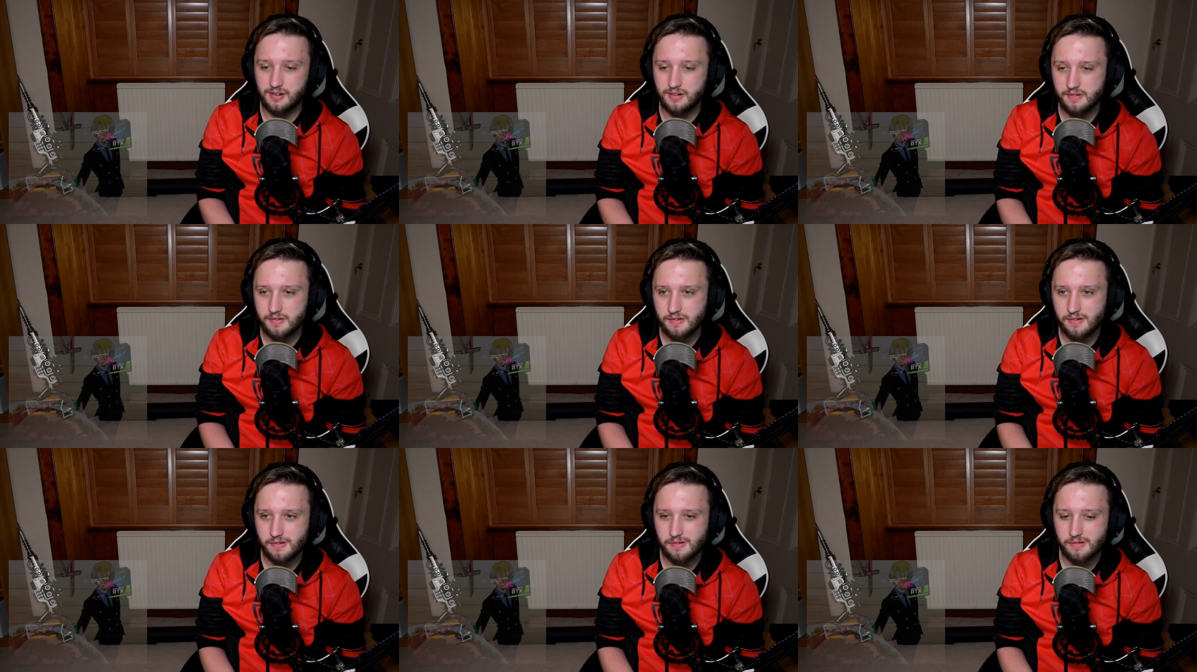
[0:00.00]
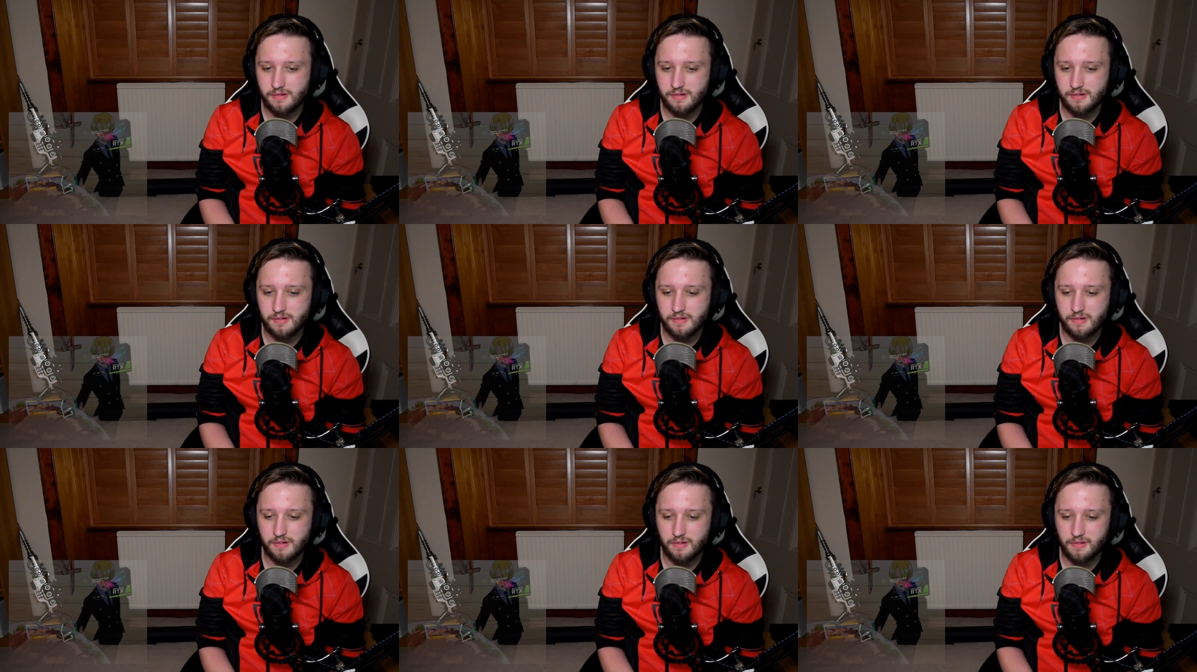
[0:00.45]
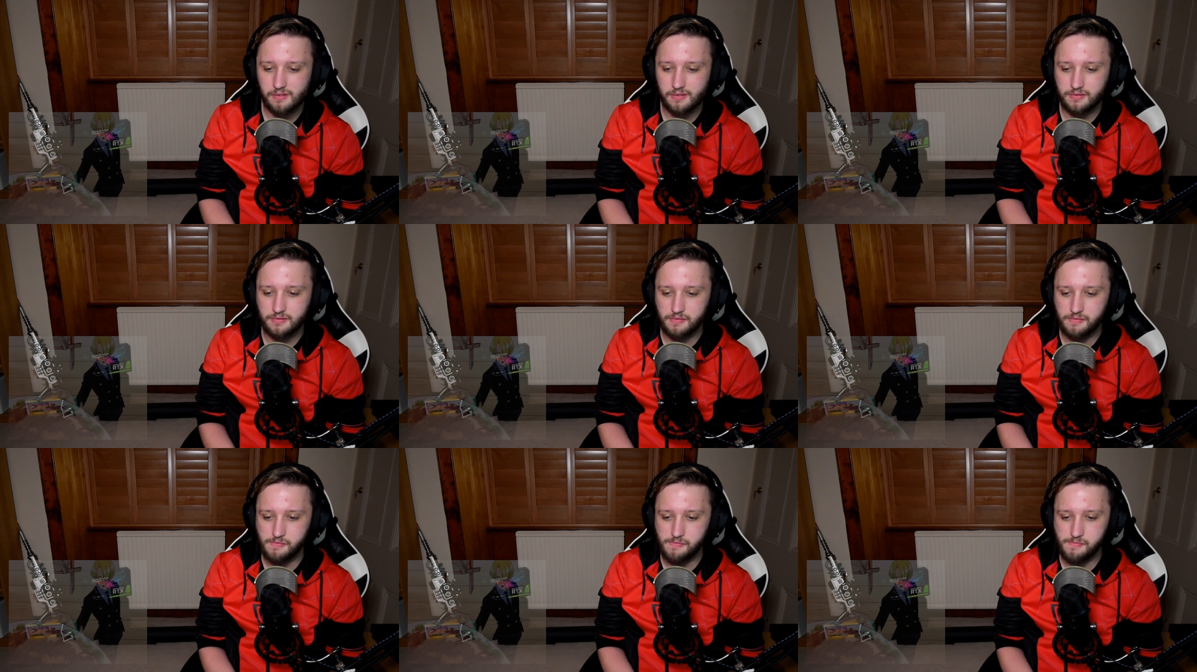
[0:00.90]

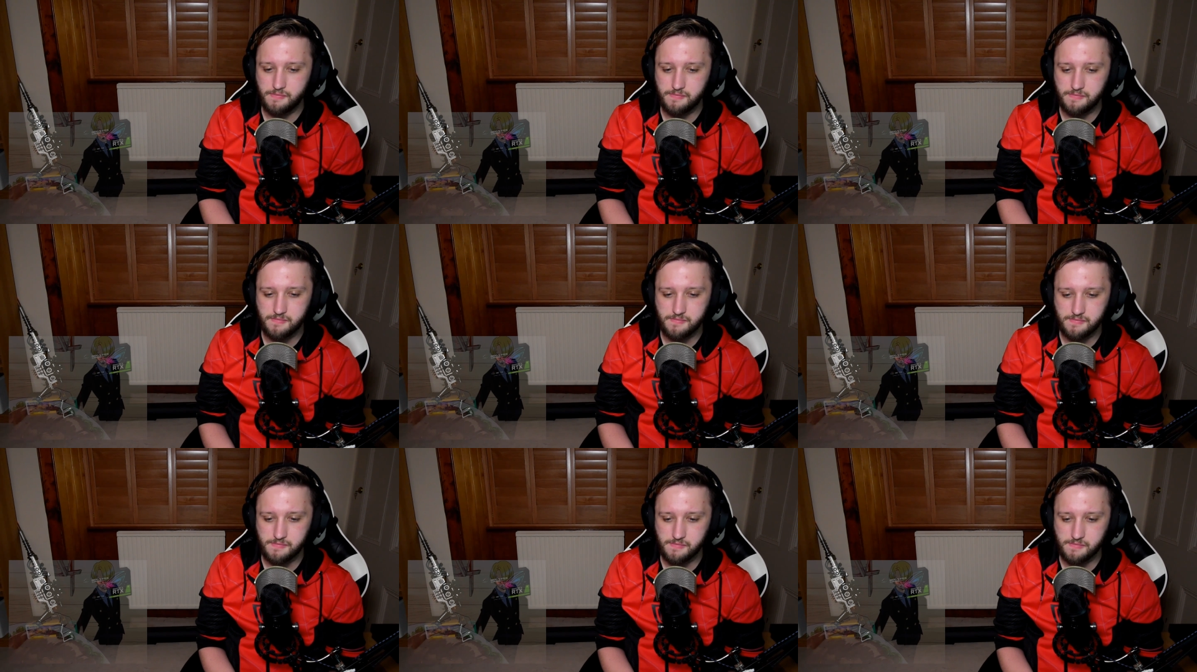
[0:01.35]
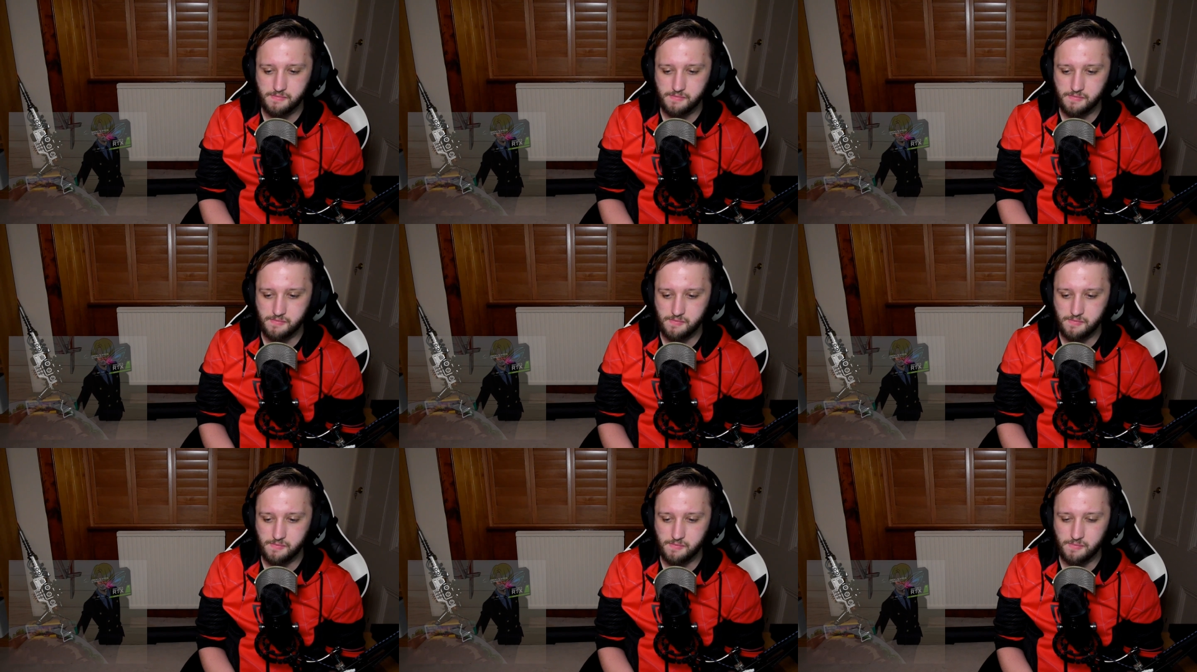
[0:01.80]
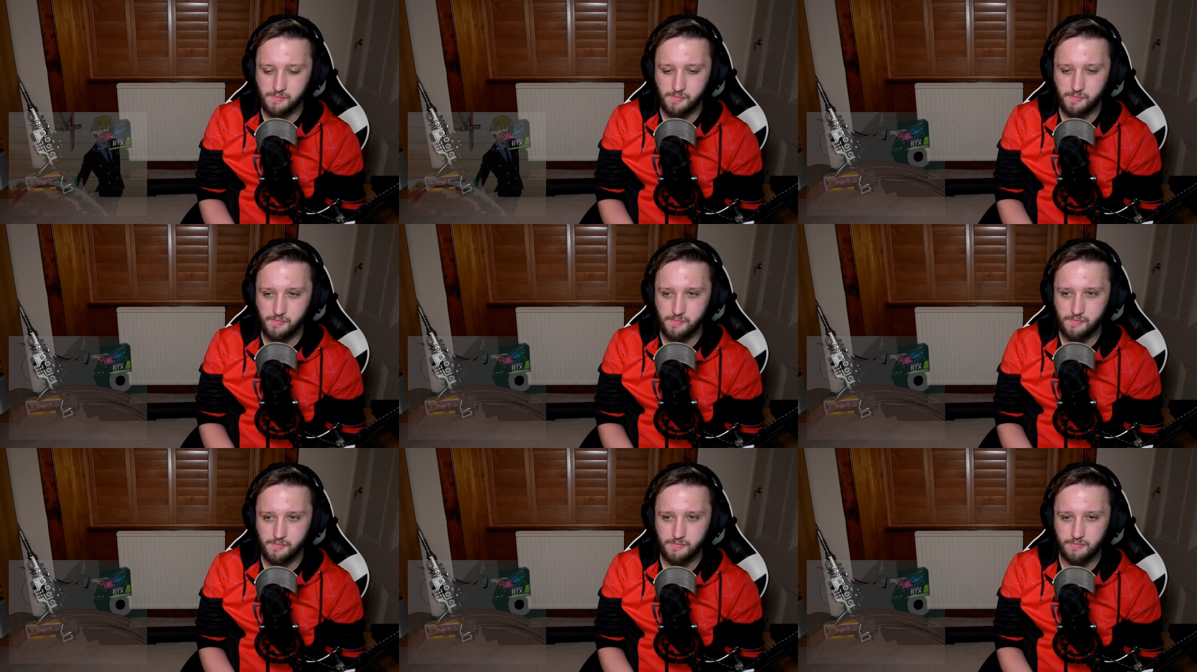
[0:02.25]
(no one is talking)